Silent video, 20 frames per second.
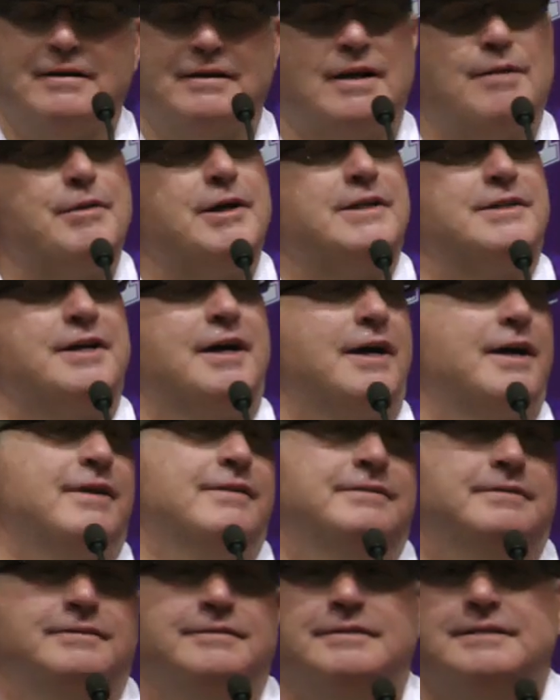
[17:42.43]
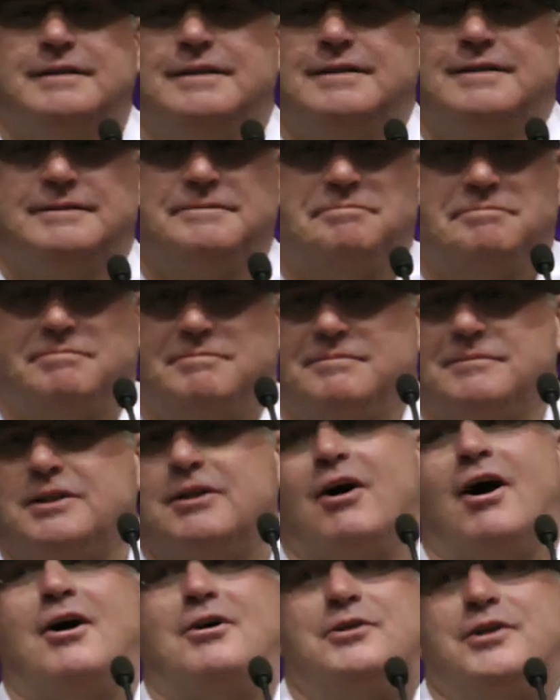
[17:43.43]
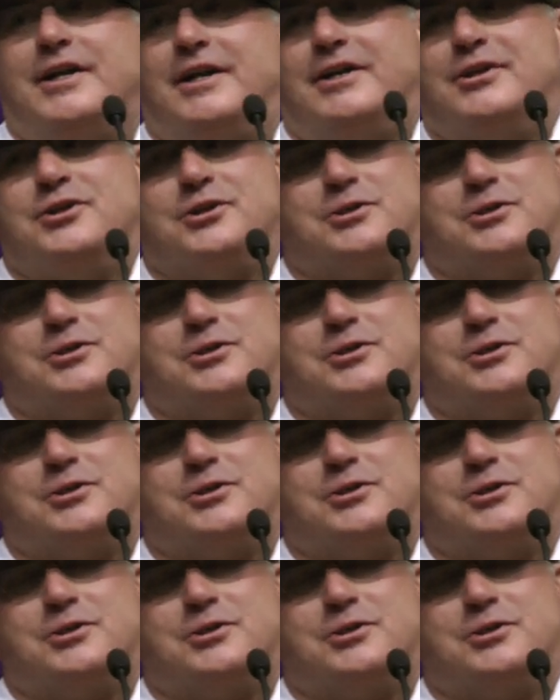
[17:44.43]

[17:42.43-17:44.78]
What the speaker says: Let me tell you, y'all need to